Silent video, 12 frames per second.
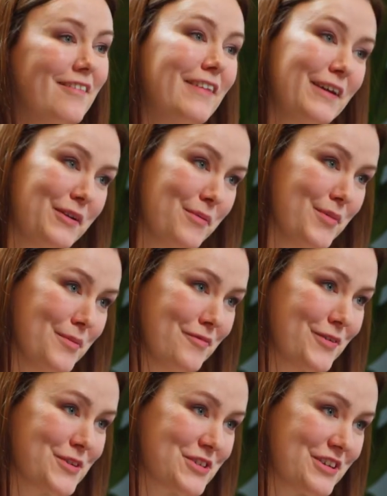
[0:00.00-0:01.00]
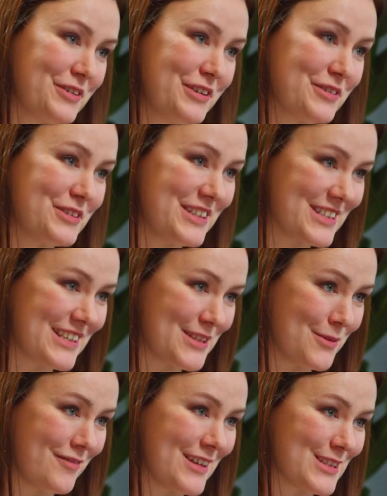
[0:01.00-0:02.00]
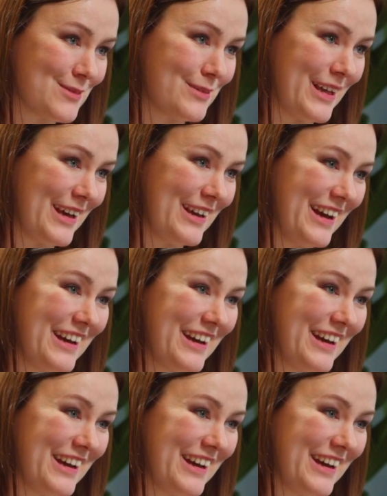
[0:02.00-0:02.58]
Thank you, Bob, for sharing your insights with us today.